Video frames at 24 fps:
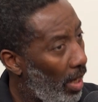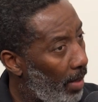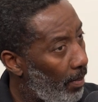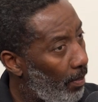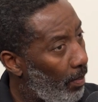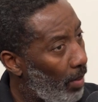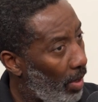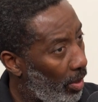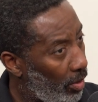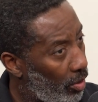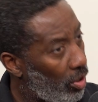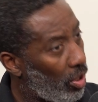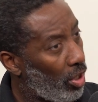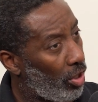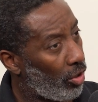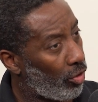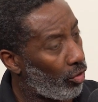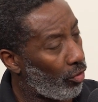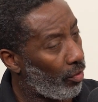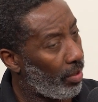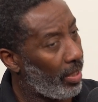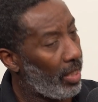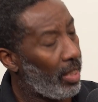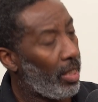
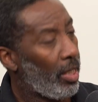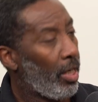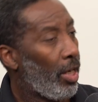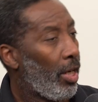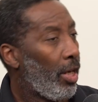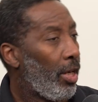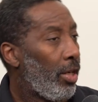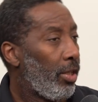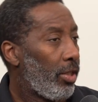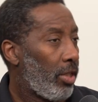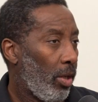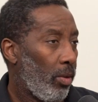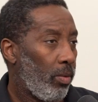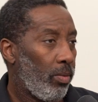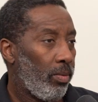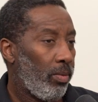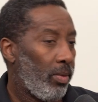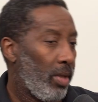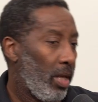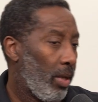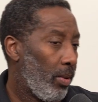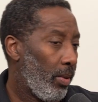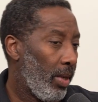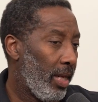post-surgery. So,
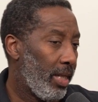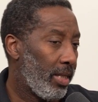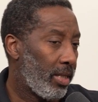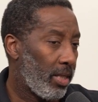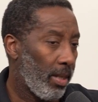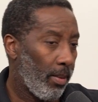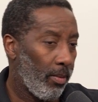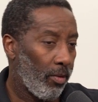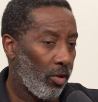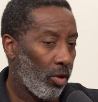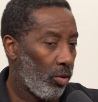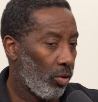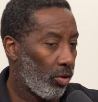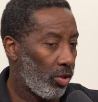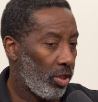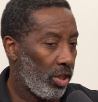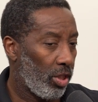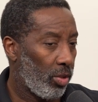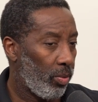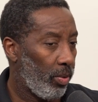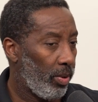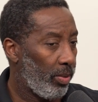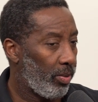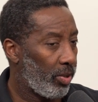in some of the
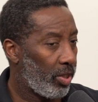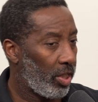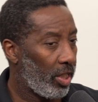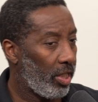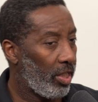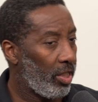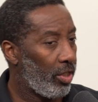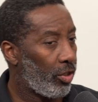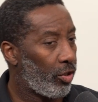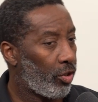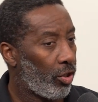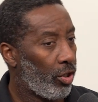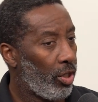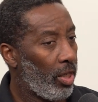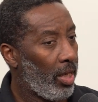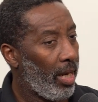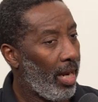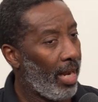courses we would teach